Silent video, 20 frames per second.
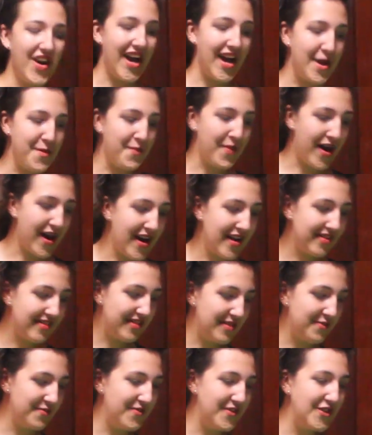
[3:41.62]
I bought
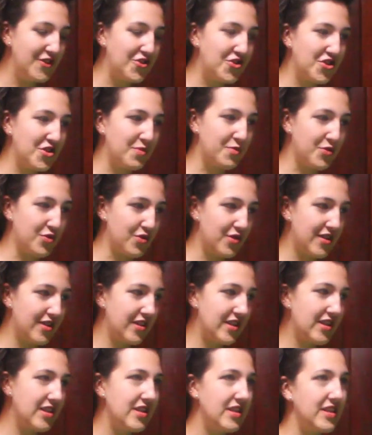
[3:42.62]
some future
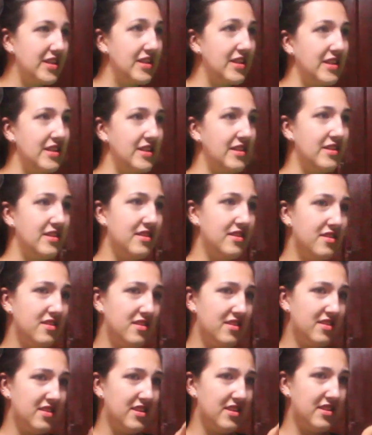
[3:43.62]
board in
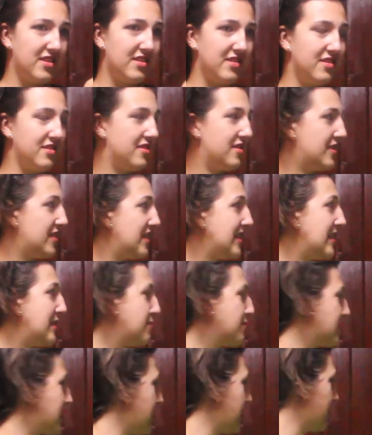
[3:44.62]
the
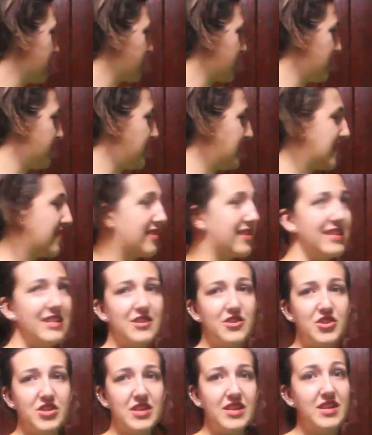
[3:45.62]
theme color of this
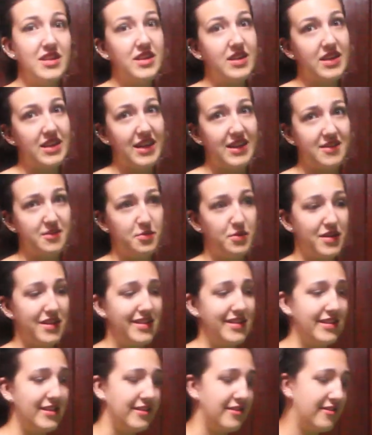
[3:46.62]
kitchen. Guess
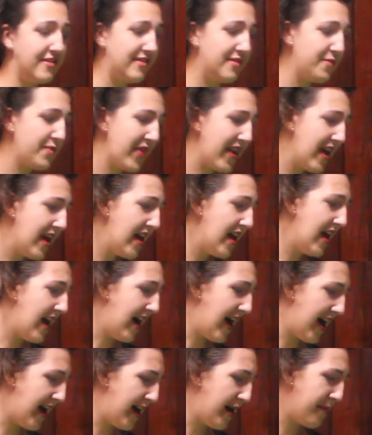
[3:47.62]
what it is?
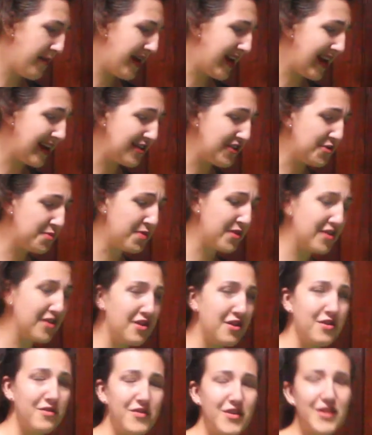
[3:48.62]
And I just put it
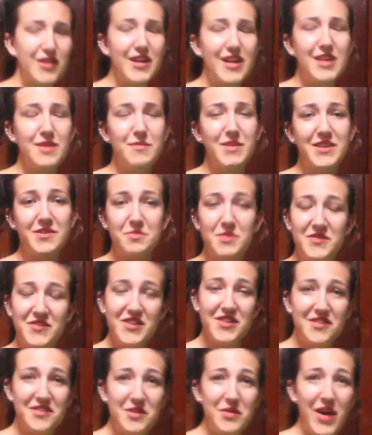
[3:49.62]
over, and it makes me
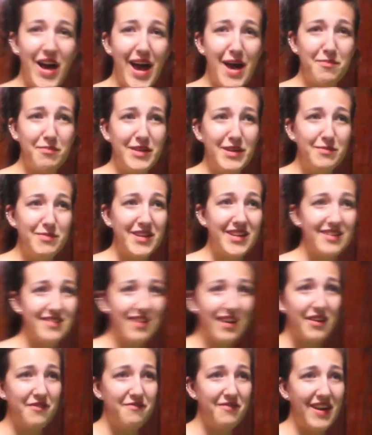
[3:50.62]
feel so happy because
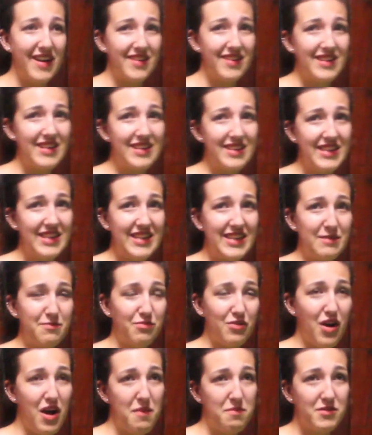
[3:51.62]
I can finally clean it
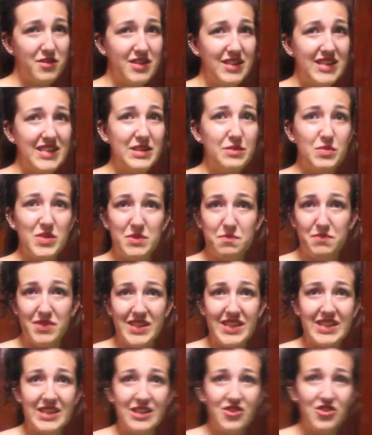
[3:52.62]
properly, and with
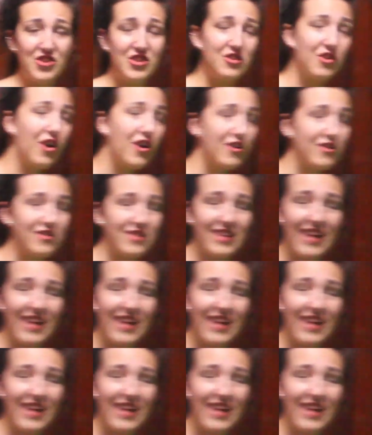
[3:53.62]
bleach there aren't